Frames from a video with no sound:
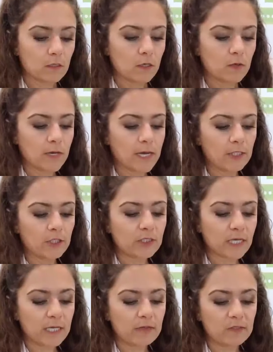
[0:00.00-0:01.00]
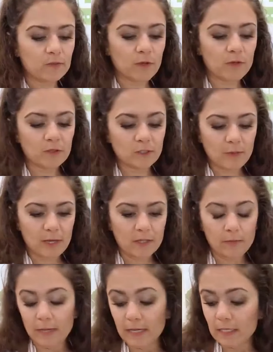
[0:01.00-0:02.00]
Okay, just kind of spread those about the
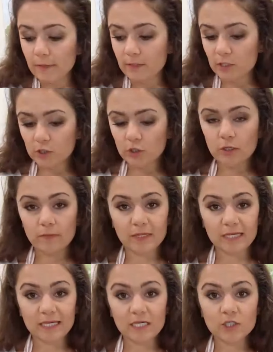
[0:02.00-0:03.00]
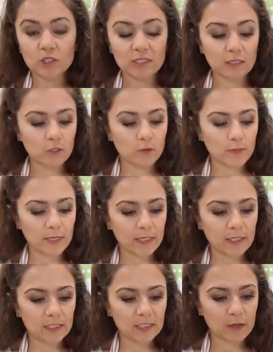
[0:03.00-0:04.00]
pan. I'm going to turn up the heat just a little bit
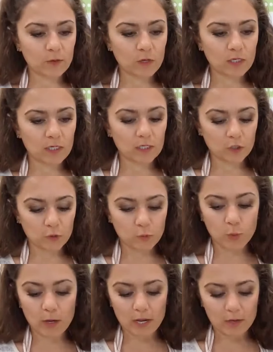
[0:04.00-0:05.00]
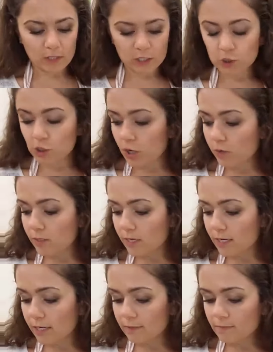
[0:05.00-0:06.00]
because I want a little brownage going
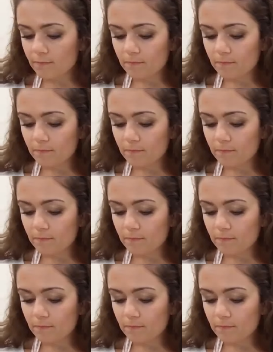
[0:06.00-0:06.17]
on.